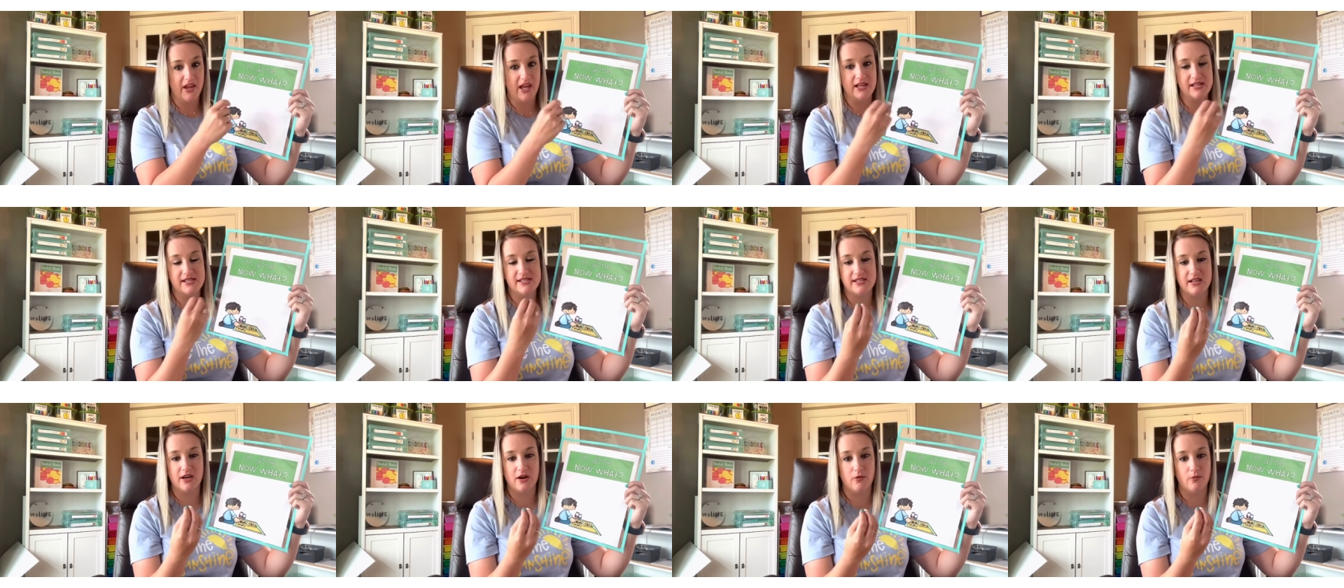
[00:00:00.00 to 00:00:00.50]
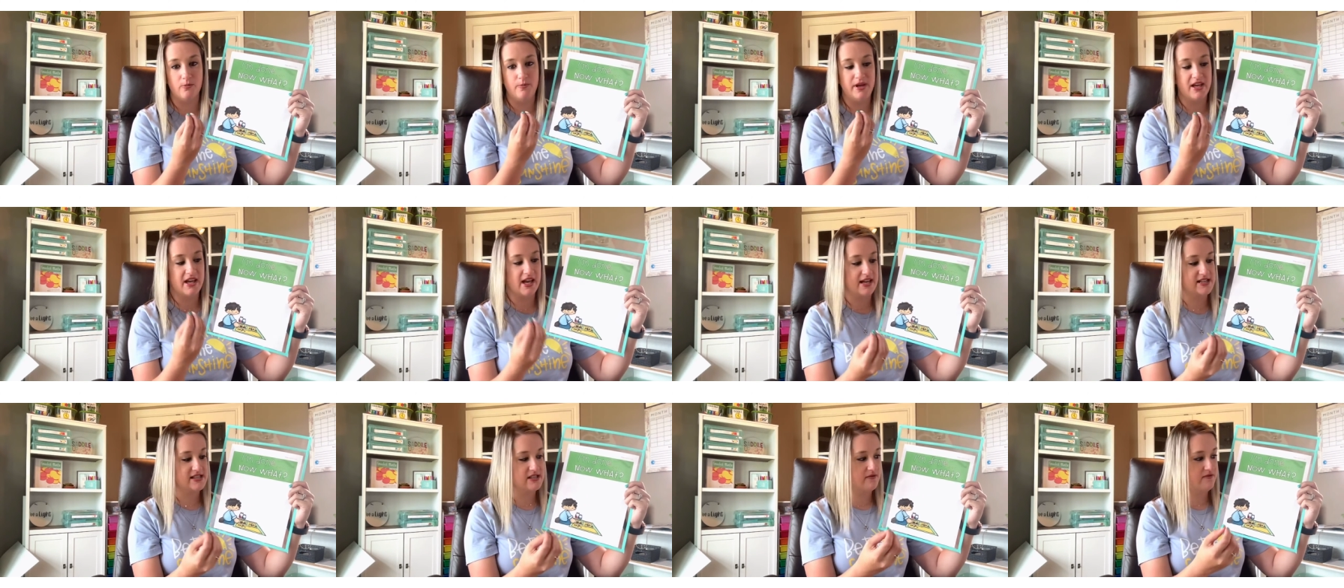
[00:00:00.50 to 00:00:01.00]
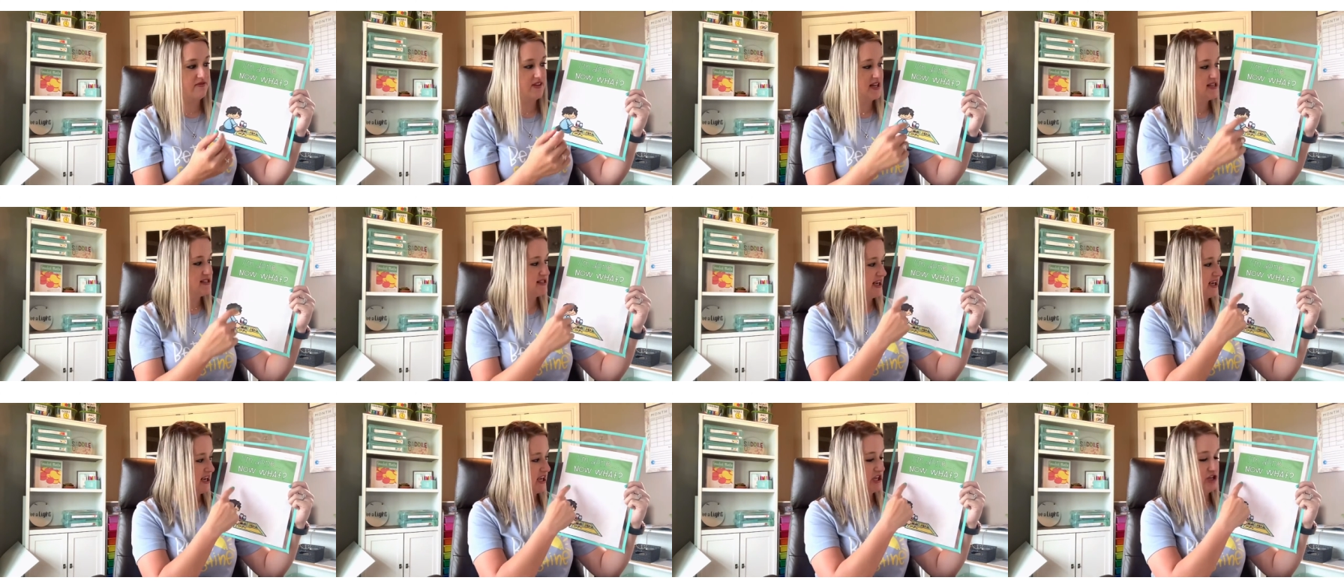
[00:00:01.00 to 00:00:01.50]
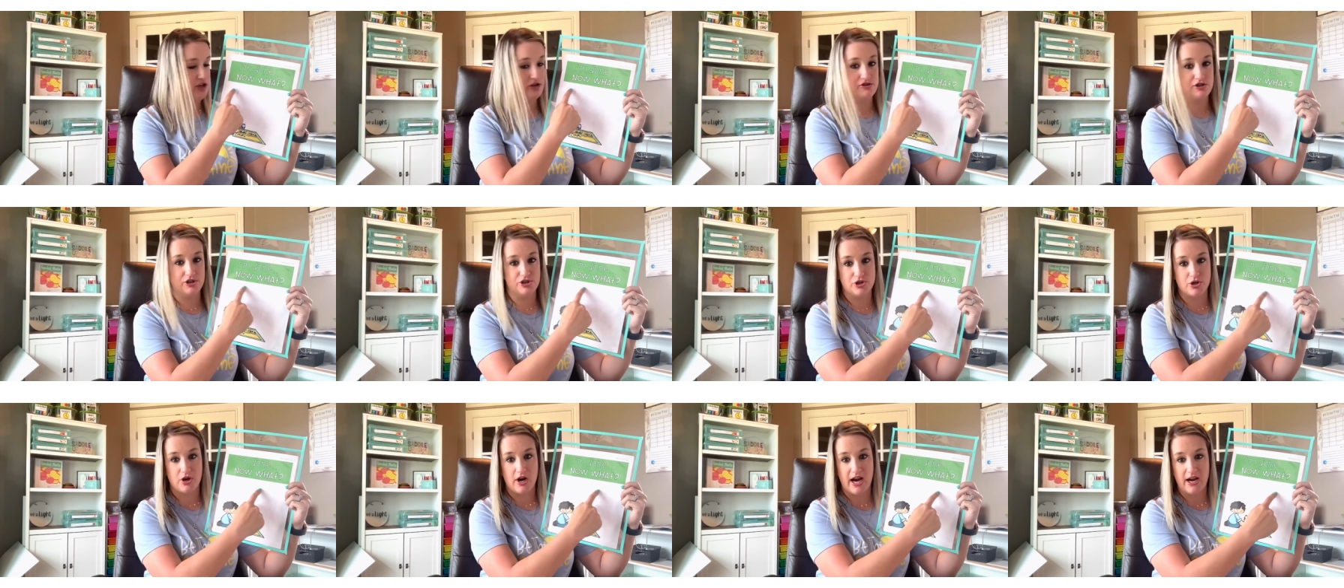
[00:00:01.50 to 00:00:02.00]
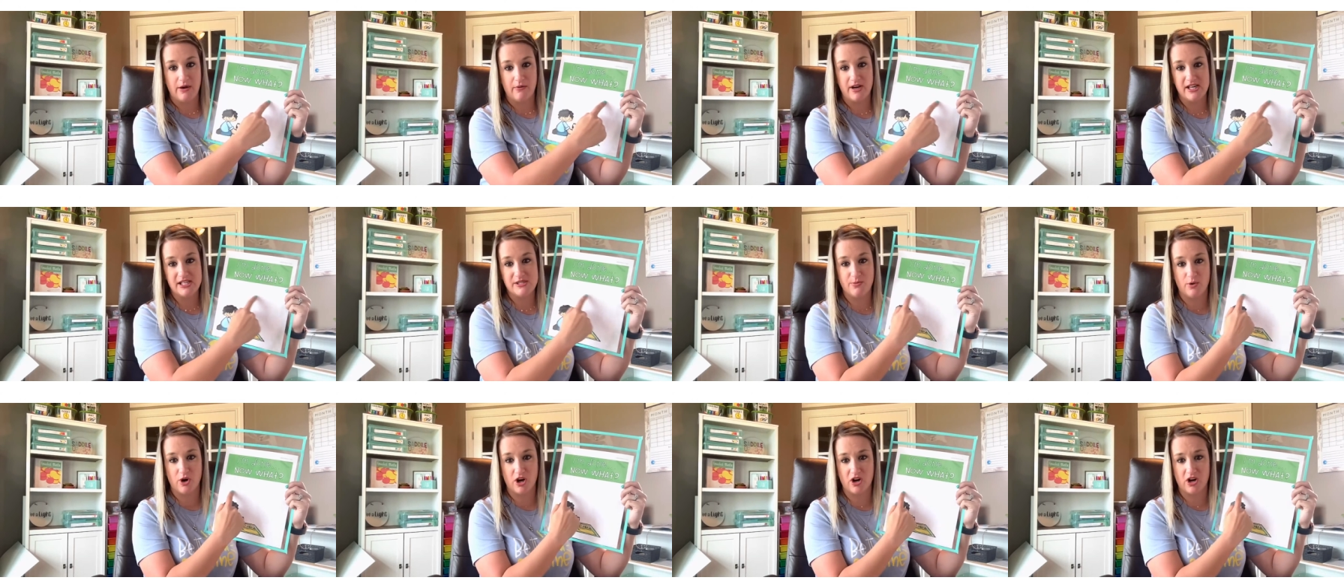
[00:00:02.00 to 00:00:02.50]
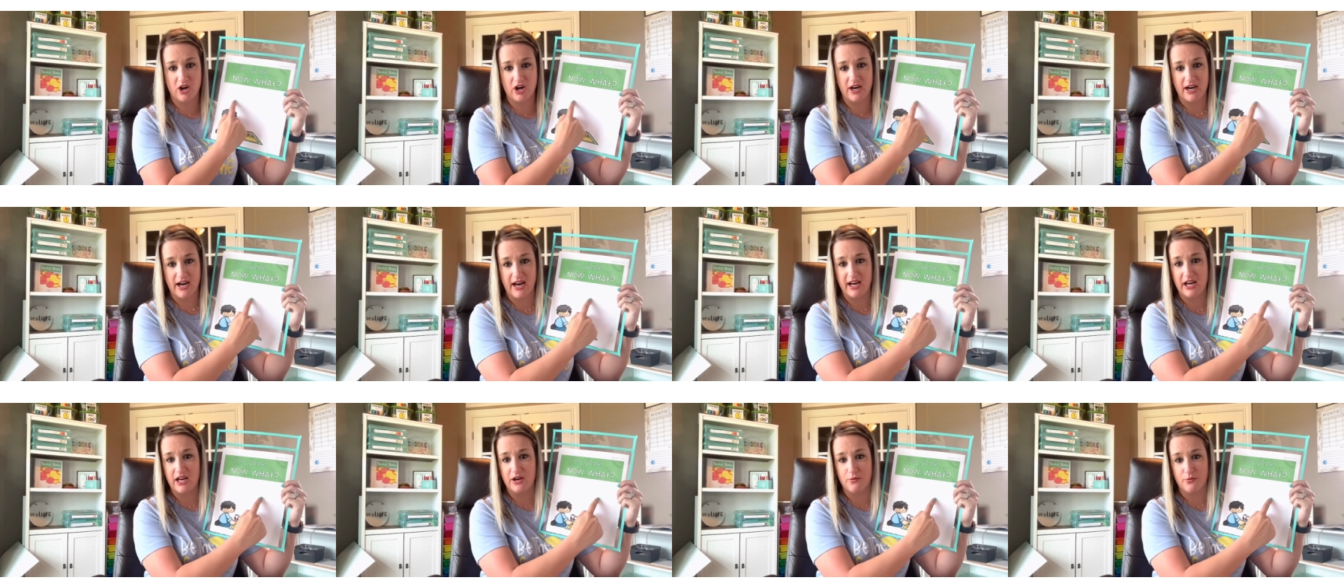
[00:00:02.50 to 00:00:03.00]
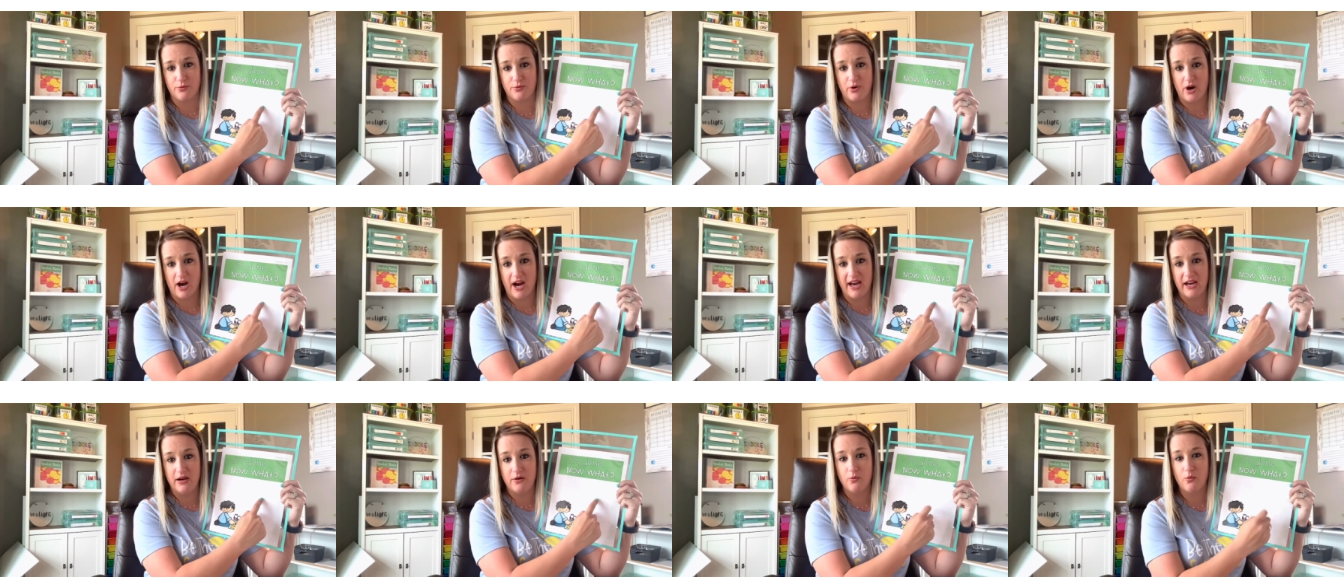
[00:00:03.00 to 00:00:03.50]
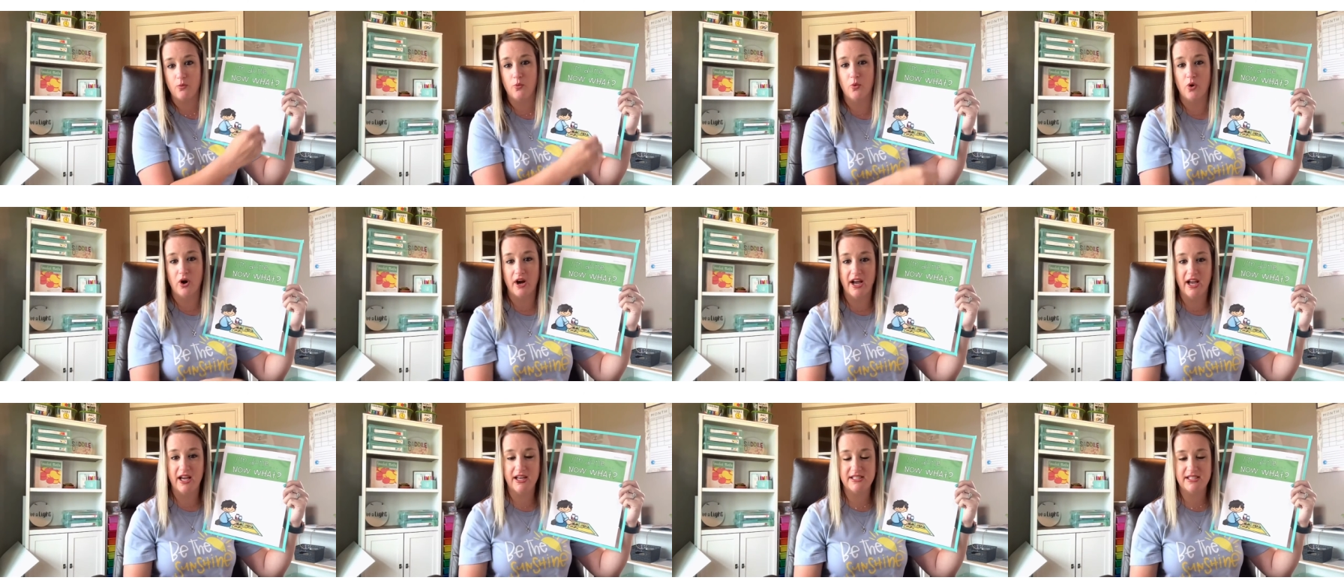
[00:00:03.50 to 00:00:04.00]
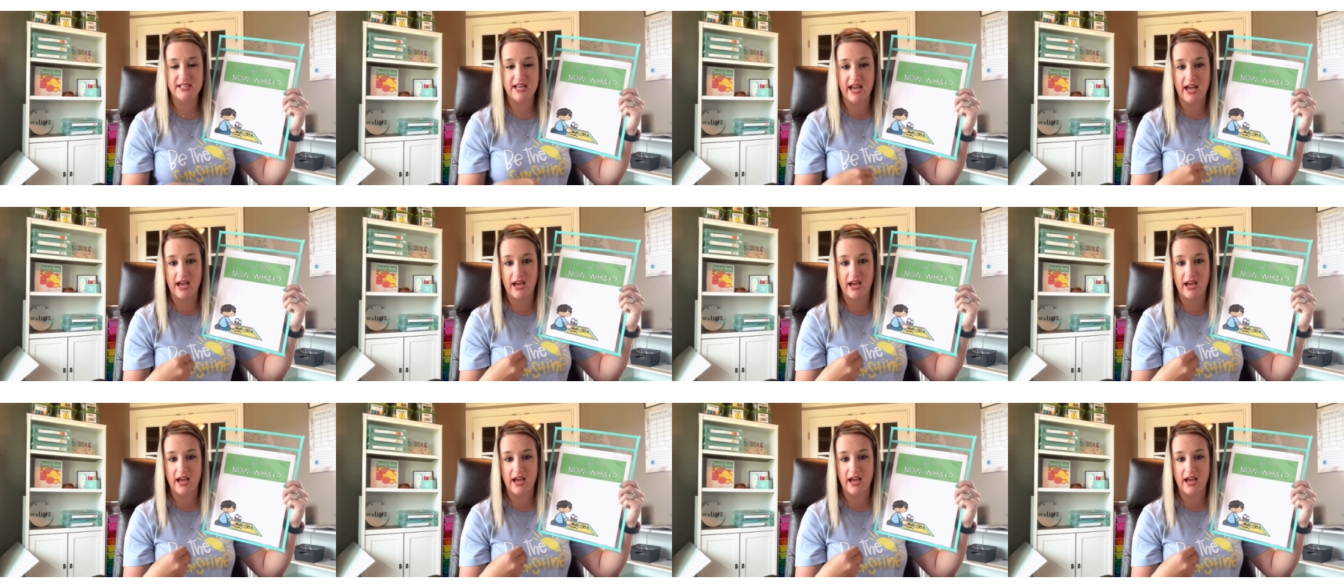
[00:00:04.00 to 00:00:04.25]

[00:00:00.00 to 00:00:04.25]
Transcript: And so because of this, I can use a dry erase marker and I can write what